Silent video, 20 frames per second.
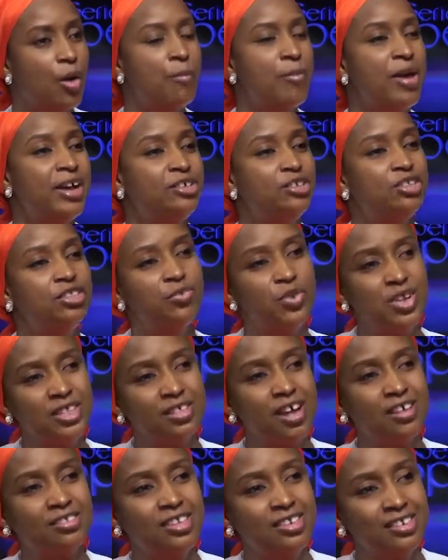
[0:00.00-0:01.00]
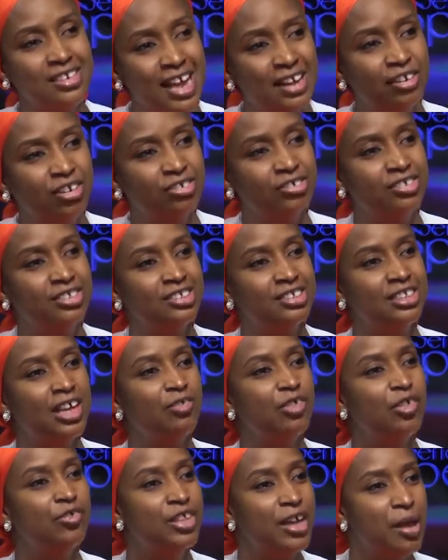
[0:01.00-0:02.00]
compared to 3,900
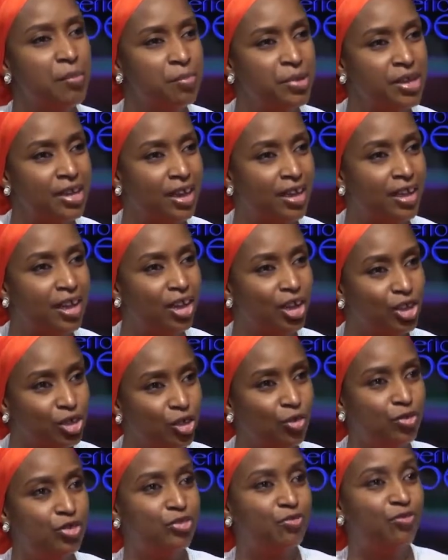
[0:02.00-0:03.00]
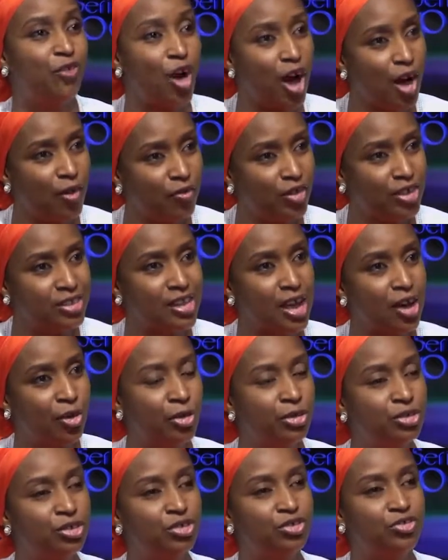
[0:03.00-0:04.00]
staff of the MPA. So four of us are
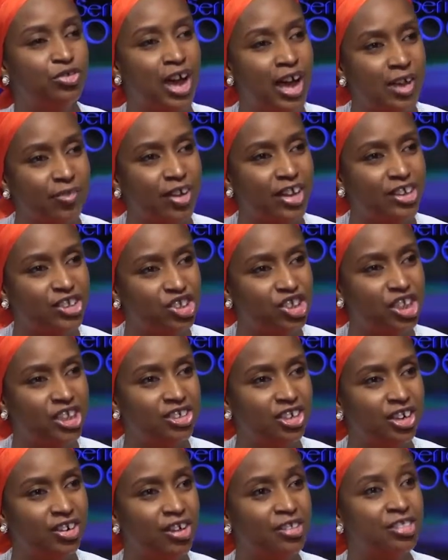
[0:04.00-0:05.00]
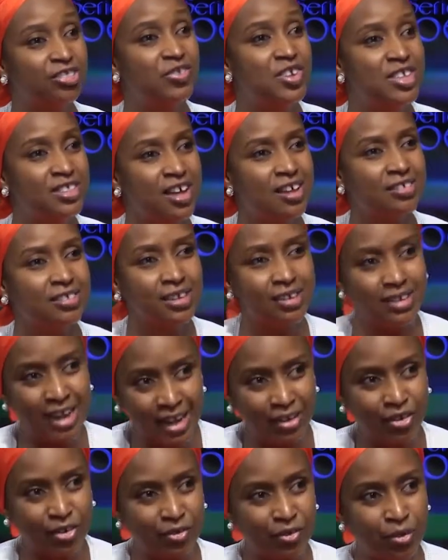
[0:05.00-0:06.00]
going to drive a change around
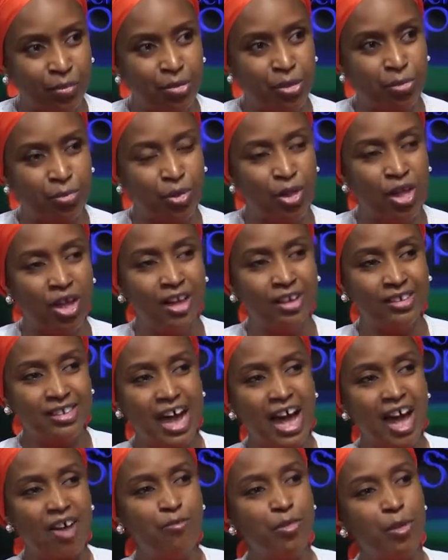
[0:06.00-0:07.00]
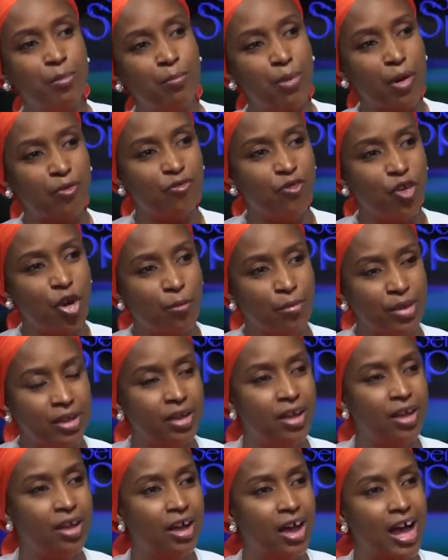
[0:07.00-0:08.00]
3,900 people that have been
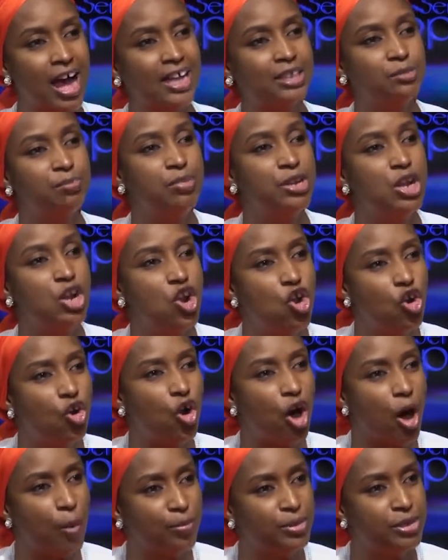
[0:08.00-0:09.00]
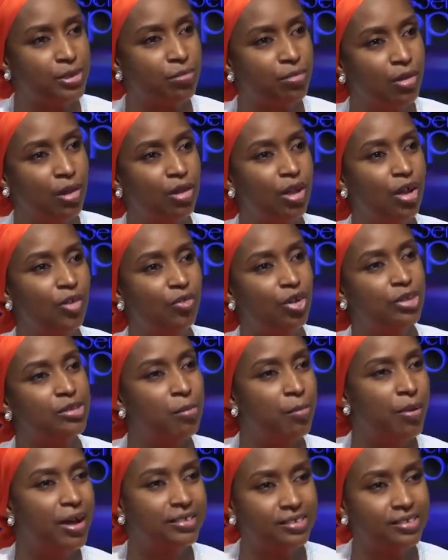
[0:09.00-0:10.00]
performing at below optimal for the